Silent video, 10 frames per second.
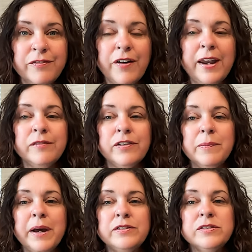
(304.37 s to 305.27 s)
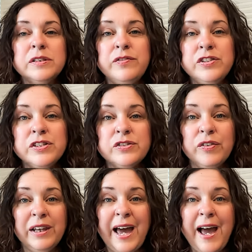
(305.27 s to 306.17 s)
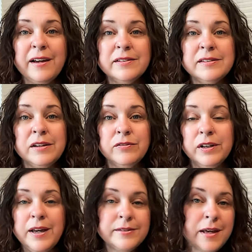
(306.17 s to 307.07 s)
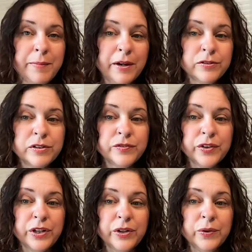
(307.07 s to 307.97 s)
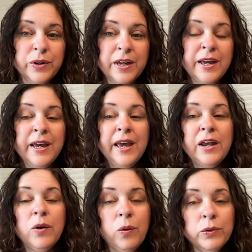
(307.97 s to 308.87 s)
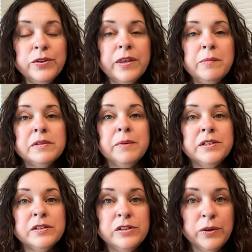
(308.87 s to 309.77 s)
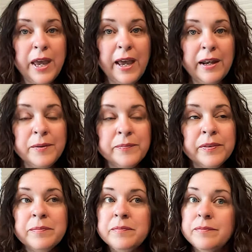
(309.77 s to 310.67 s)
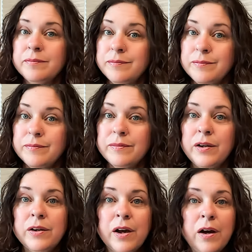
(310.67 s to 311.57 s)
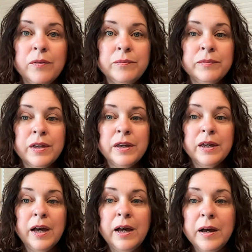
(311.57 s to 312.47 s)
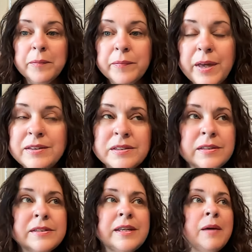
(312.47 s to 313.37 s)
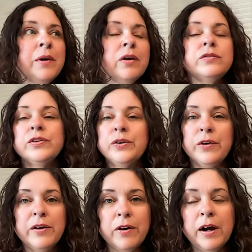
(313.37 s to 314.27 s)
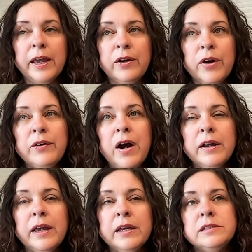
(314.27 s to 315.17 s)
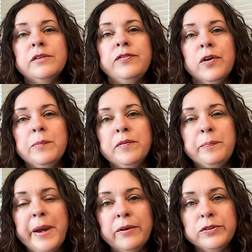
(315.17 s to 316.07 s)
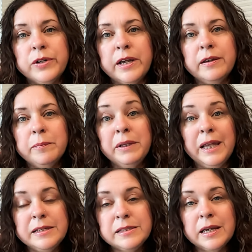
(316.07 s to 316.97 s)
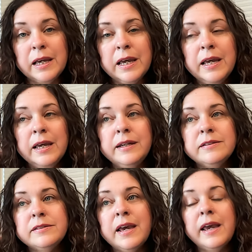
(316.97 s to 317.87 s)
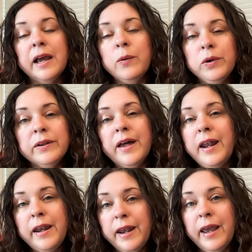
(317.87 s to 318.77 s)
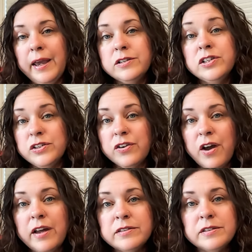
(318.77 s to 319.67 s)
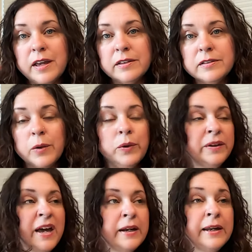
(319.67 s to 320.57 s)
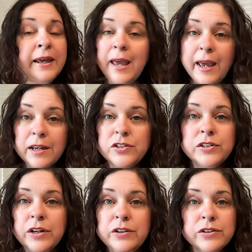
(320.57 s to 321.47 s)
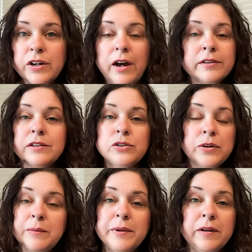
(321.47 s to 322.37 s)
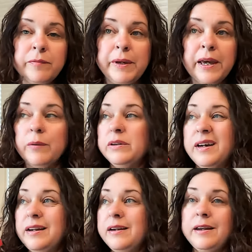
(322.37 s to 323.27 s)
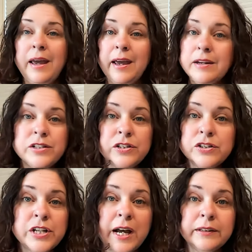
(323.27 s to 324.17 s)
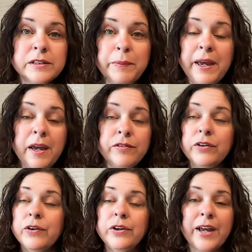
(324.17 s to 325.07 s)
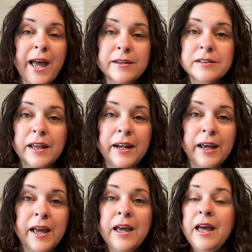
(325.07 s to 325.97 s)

fighting for your boundaries if you just relax and realize that boundaries for you and hold to them as much as you can there you go um, it's the same goes for gray rocking gray rocking is a form of boundary placing it is saying i will not engage in your nonsense i will not engage in your toxic treatment of me i will not engage in your childish behavior or your gaslighting